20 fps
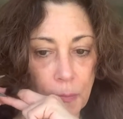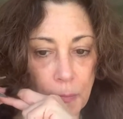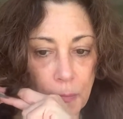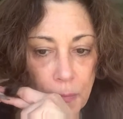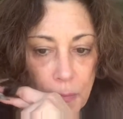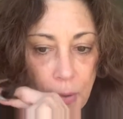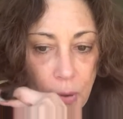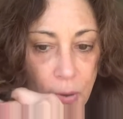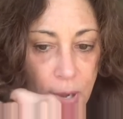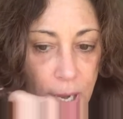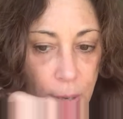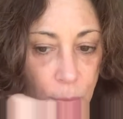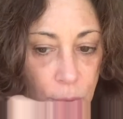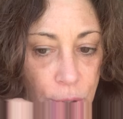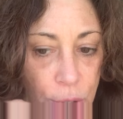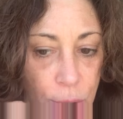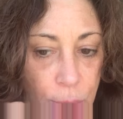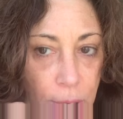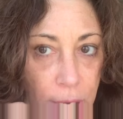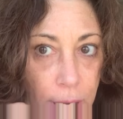Okay, we're
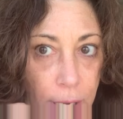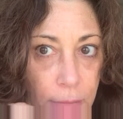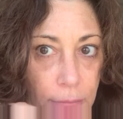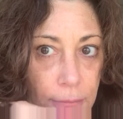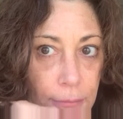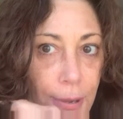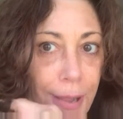doing it.